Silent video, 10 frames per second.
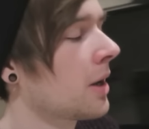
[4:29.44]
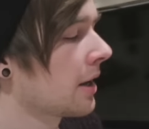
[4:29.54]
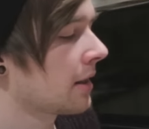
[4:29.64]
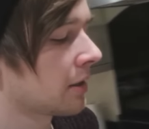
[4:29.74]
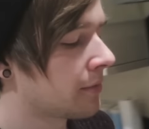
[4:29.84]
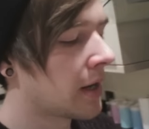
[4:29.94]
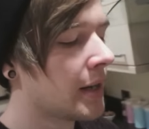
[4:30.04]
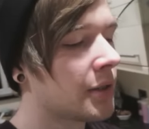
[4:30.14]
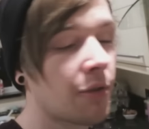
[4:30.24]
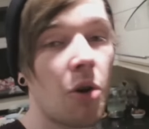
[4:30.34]
but hey, that's fine.
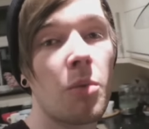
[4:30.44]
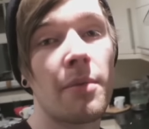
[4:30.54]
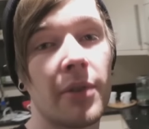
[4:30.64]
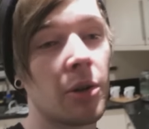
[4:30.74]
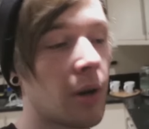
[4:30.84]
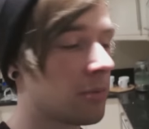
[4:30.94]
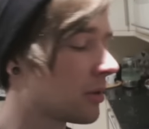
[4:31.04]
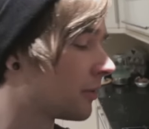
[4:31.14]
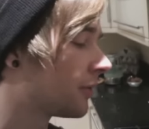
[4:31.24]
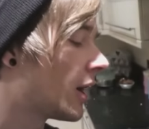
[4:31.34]
At least I've got one video up
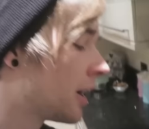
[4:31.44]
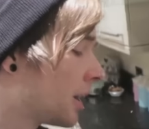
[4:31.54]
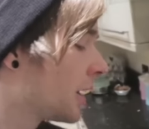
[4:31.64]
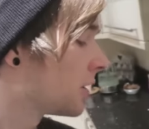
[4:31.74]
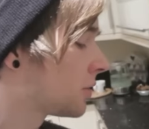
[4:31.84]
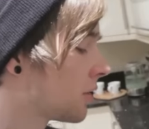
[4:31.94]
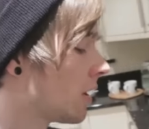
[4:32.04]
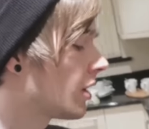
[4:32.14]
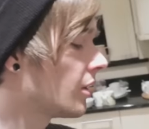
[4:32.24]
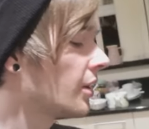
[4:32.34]
so far.
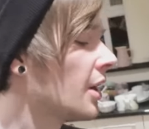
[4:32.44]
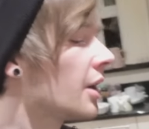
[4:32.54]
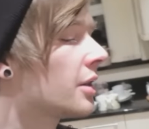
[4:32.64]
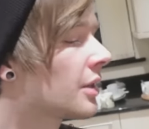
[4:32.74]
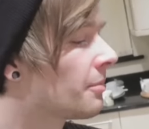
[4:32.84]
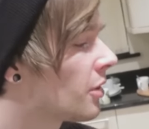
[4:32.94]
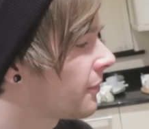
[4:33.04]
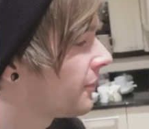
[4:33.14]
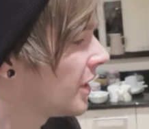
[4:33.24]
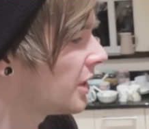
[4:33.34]
So, because I'm
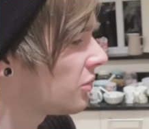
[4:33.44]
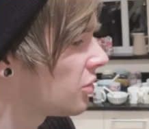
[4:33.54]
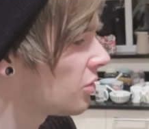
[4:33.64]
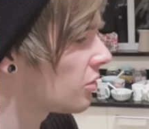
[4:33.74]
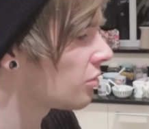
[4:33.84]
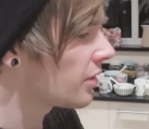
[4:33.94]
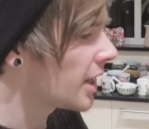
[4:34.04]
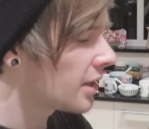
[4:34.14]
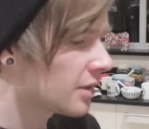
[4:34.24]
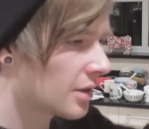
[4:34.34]
not feeling too
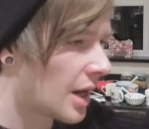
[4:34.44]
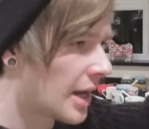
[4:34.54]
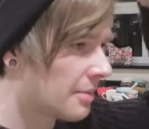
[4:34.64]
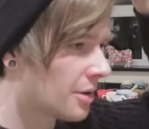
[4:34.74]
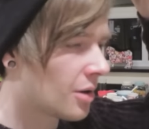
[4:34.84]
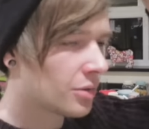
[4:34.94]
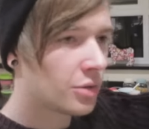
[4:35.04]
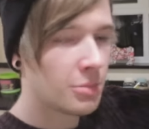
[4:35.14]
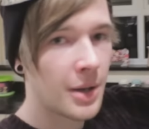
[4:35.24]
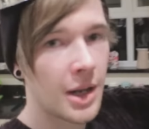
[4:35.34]
great, I am going
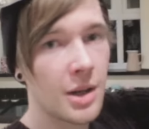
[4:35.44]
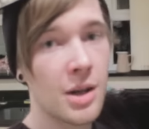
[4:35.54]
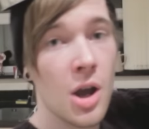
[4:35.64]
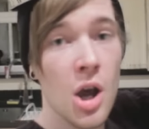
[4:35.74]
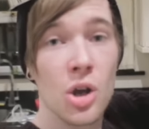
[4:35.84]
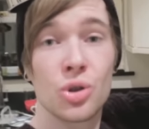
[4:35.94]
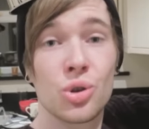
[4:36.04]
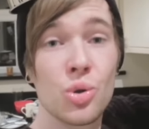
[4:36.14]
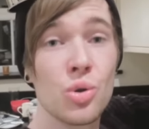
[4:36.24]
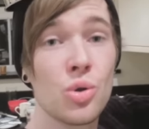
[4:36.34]
to make
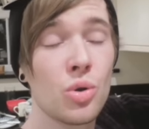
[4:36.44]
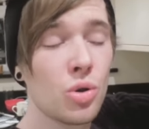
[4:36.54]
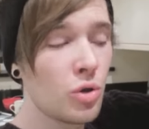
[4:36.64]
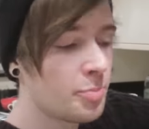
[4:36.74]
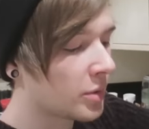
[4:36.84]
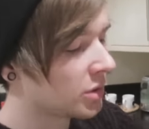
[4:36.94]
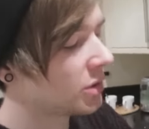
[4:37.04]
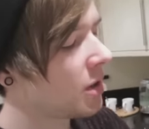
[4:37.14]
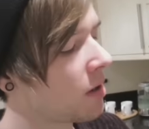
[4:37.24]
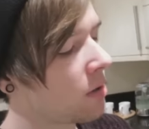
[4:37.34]
soup.
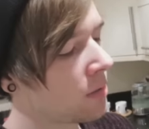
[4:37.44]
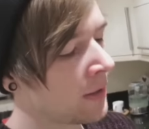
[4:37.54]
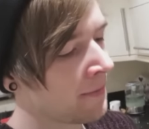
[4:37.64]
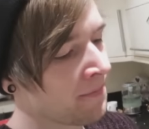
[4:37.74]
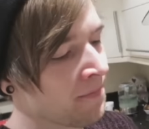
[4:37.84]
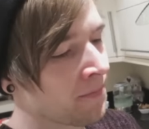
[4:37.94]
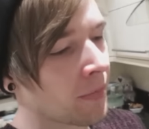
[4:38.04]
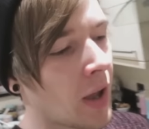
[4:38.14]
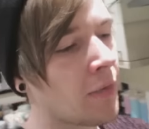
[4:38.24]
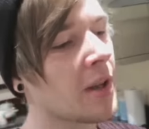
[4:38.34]
So,
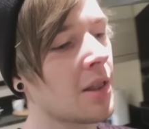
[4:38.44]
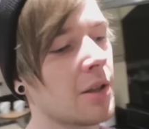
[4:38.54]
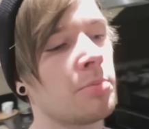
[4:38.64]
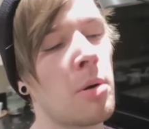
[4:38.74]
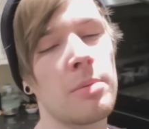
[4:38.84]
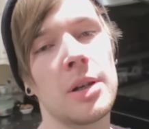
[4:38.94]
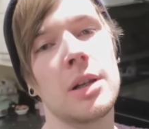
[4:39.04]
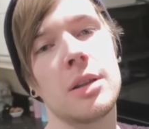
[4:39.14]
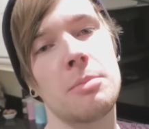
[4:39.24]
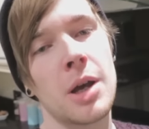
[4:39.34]
I think that's
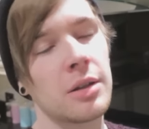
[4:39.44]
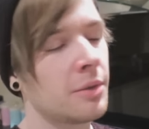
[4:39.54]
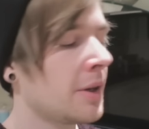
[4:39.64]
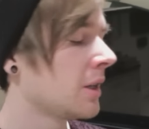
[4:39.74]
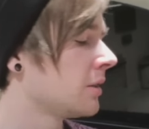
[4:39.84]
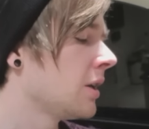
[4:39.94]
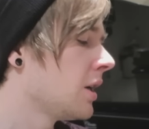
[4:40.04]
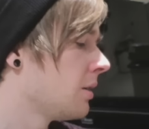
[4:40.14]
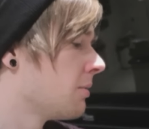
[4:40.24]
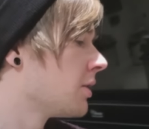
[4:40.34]
probably the best thing to
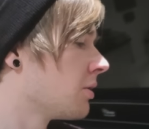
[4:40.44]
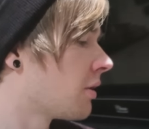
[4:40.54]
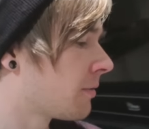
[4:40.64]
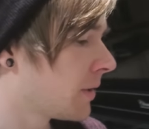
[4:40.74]
eat when you're not